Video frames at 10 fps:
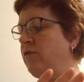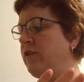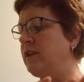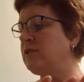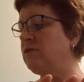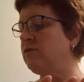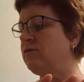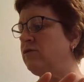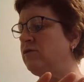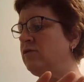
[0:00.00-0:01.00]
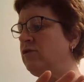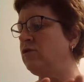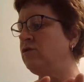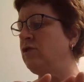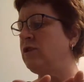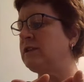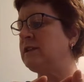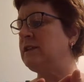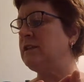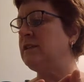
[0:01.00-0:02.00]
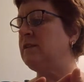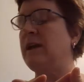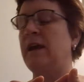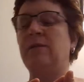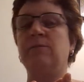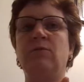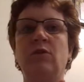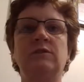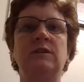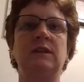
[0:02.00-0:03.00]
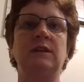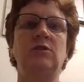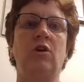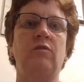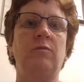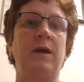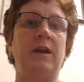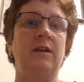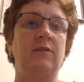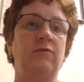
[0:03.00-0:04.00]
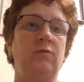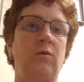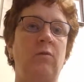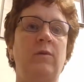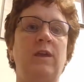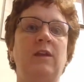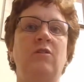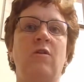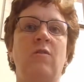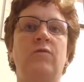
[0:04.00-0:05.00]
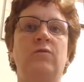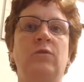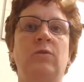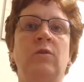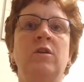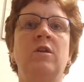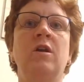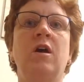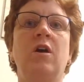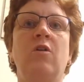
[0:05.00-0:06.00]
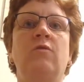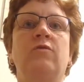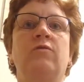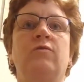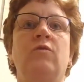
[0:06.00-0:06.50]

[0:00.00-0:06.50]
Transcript: These are, you'll notice that most of these are repetitive from what we had gone through over